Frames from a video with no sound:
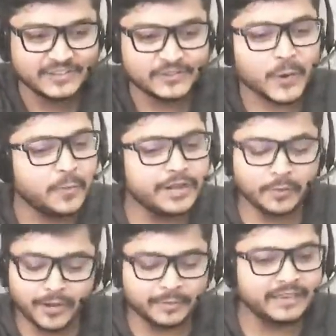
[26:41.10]
Nobody
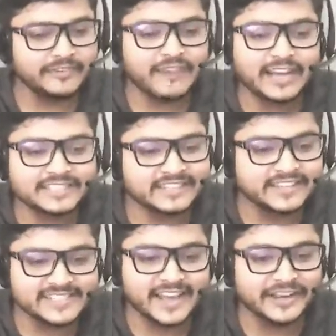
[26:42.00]
want to be a fashion
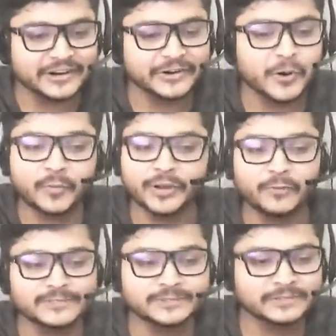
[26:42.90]
designer. Nobody
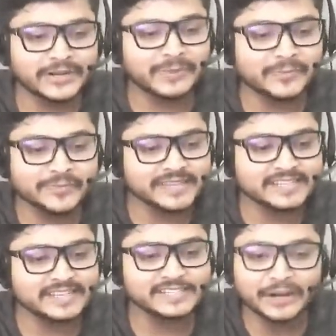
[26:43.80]
wants to start up a
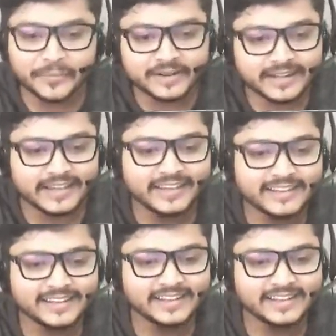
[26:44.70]
business. Nobody.